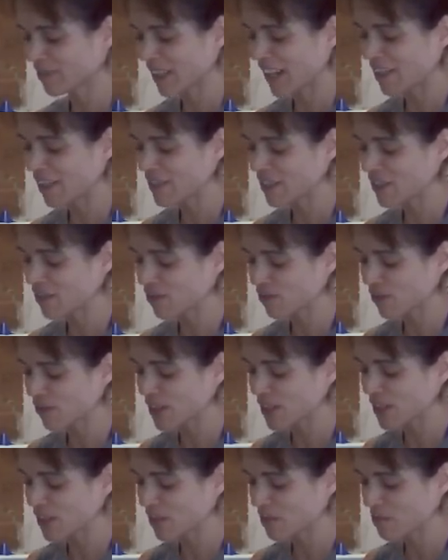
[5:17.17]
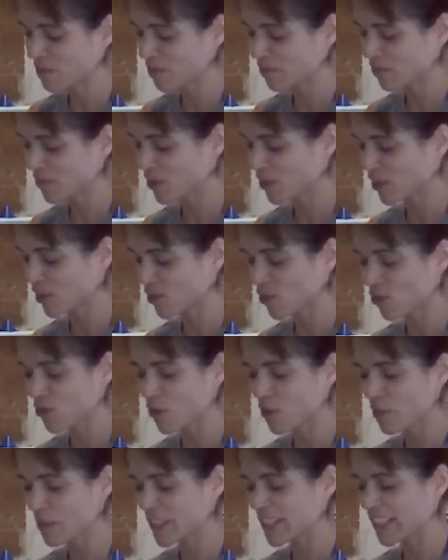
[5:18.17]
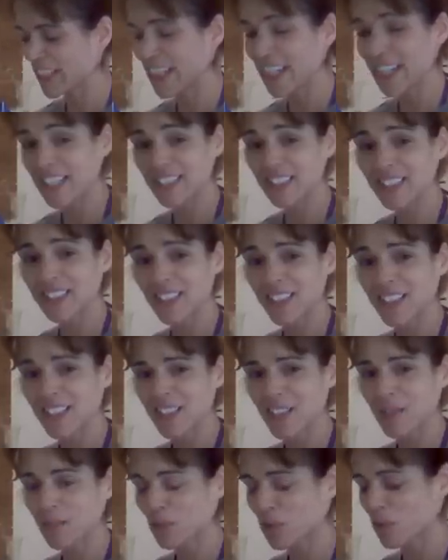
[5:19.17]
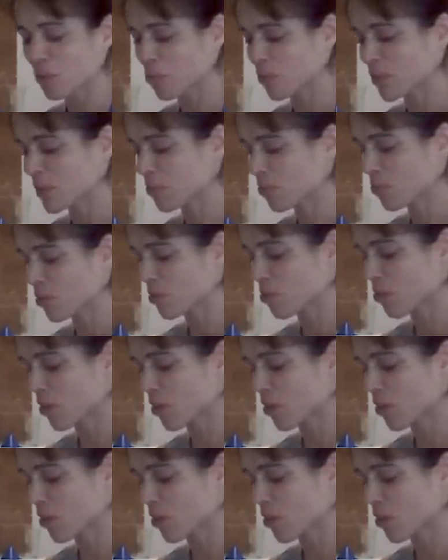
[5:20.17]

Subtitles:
having the freedom to control my days, it's pretty